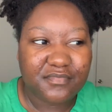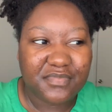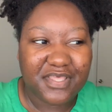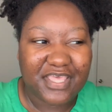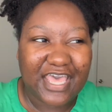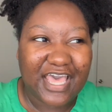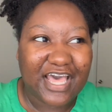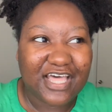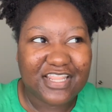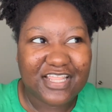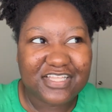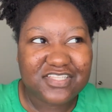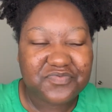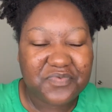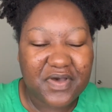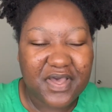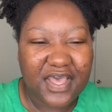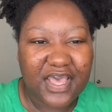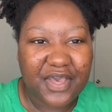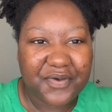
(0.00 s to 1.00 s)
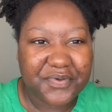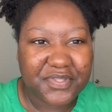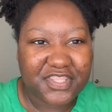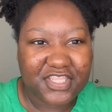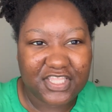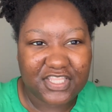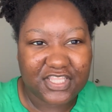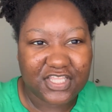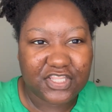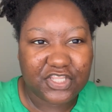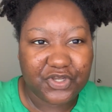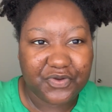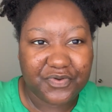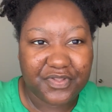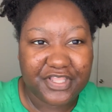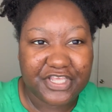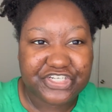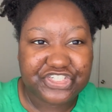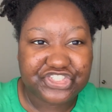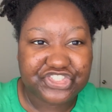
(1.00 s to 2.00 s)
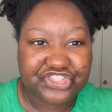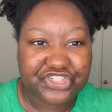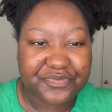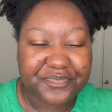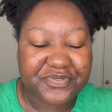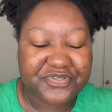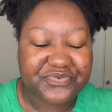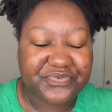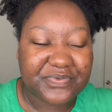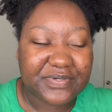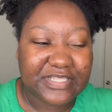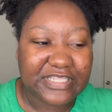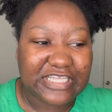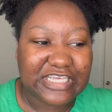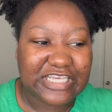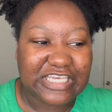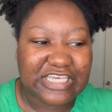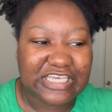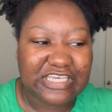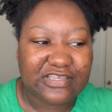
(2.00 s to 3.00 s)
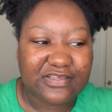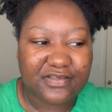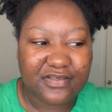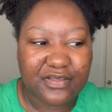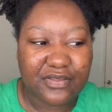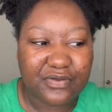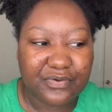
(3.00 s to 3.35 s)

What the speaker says: But yeah, that's why I would think that their relationship is really